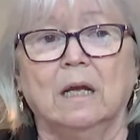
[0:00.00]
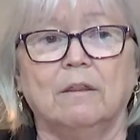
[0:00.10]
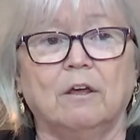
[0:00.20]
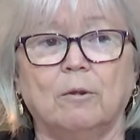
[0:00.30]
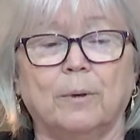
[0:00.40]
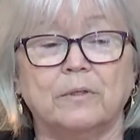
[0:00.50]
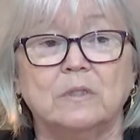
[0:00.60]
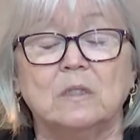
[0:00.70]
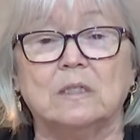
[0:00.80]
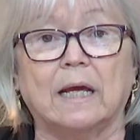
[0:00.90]
The other
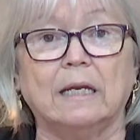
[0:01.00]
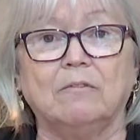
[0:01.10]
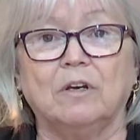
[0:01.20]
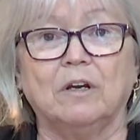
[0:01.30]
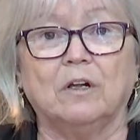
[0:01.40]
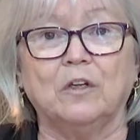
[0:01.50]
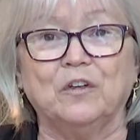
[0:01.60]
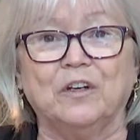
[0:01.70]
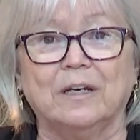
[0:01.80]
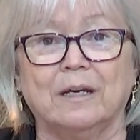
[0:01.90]
person's not even
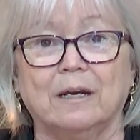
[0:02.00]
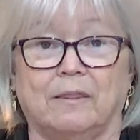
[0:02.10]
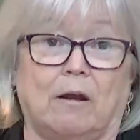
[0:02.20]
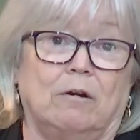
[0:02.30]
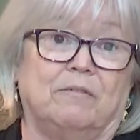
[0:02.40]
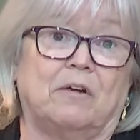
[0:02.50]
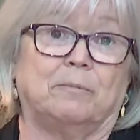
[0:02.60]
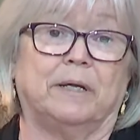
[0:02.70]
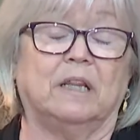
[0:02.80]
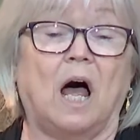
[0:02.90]
included in it. They don't even have to
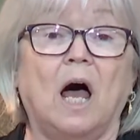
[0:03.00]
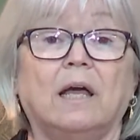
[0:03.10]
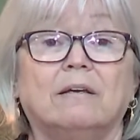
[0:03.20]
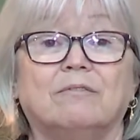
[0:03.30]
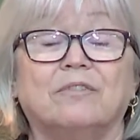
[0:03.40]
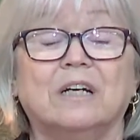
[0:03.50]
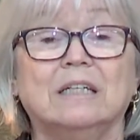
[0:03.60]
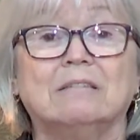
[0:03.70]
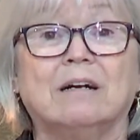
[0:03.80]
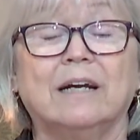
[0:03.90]
be alive,
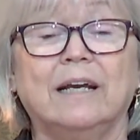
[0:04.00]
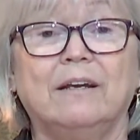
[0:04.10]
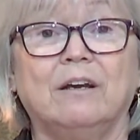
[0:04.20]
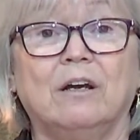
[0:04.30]
right?